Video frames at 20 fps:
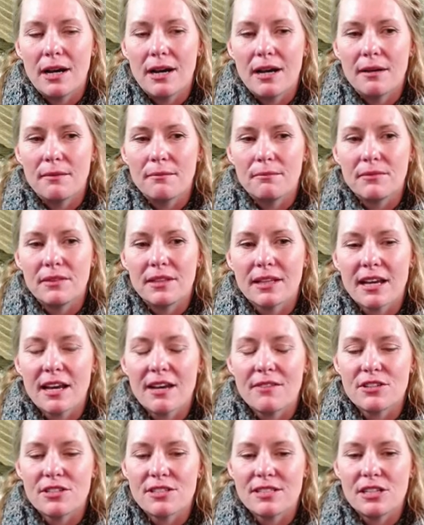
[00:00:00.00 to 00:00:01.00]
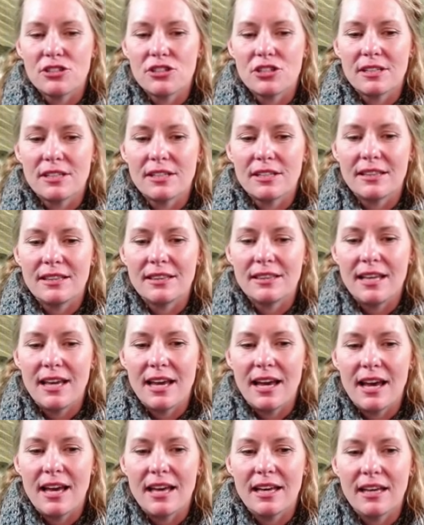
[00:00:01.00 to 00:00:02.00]
um, the conversation
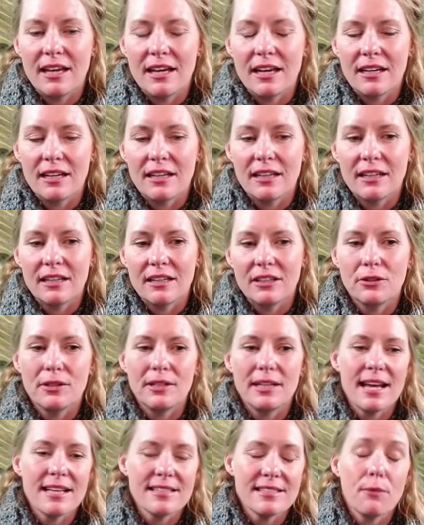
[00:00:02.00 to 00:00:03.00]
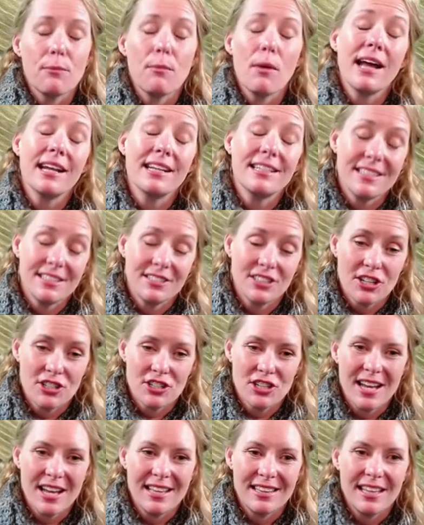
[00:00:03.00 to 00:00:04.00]
that uh, you had asked, I wanted to
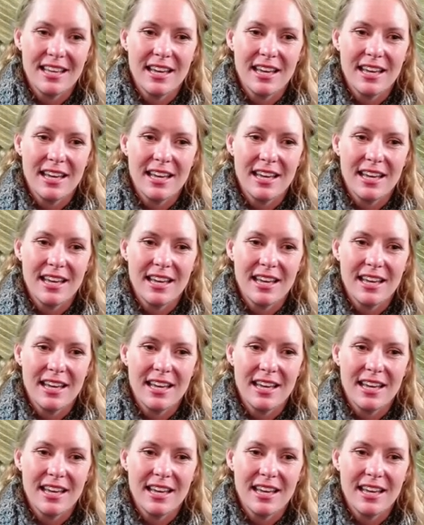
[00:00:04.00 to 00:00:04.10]
touch on